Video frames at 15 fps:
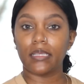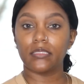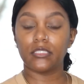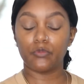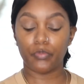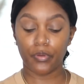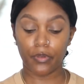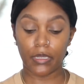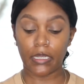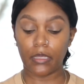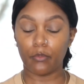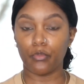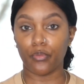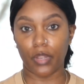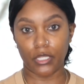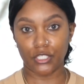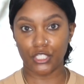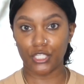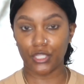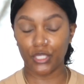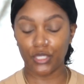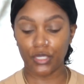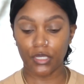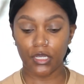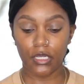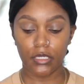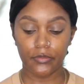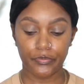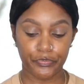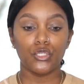pretty brunch look.
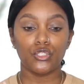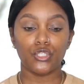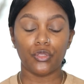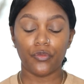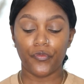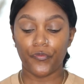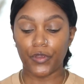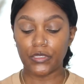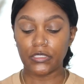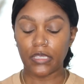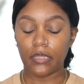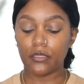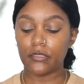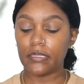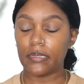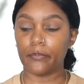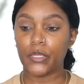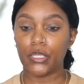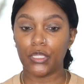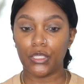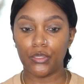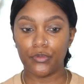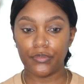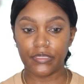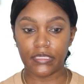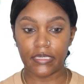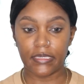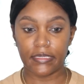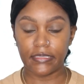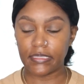So the first color that I'm going to use
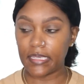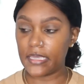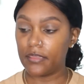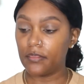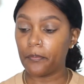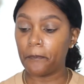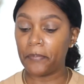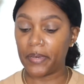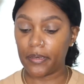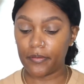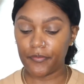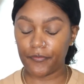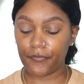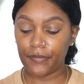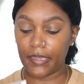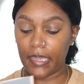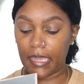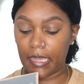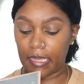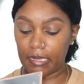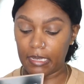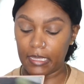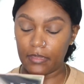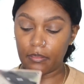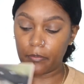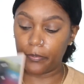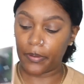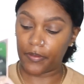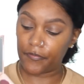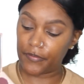is In the Buff, and In the
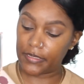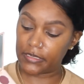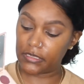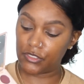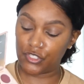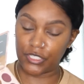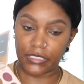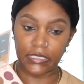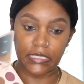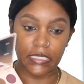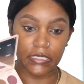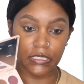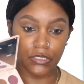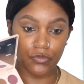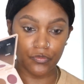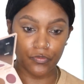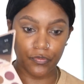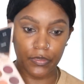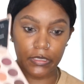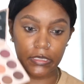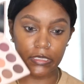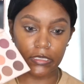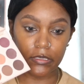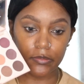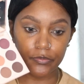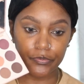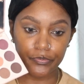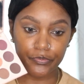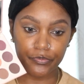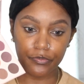Buff is just this really
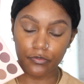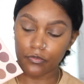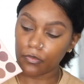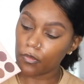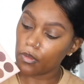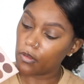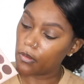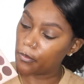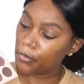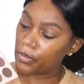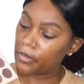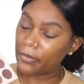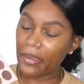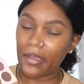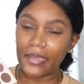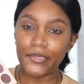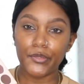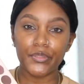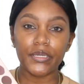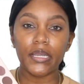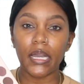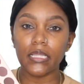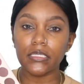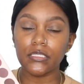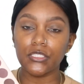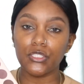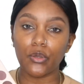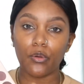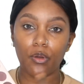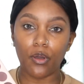pretty brown. I know the colors
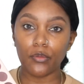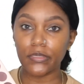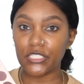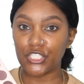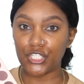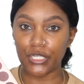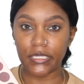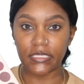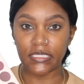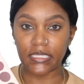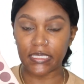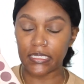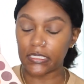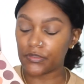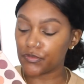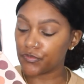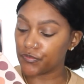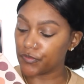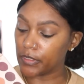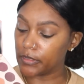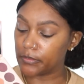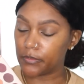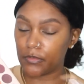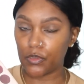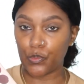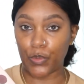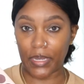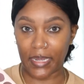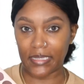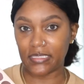don't always translate from what
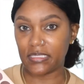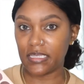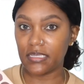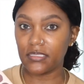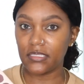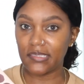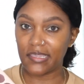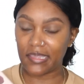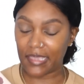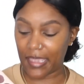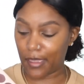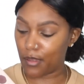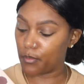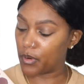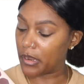I see to the camera,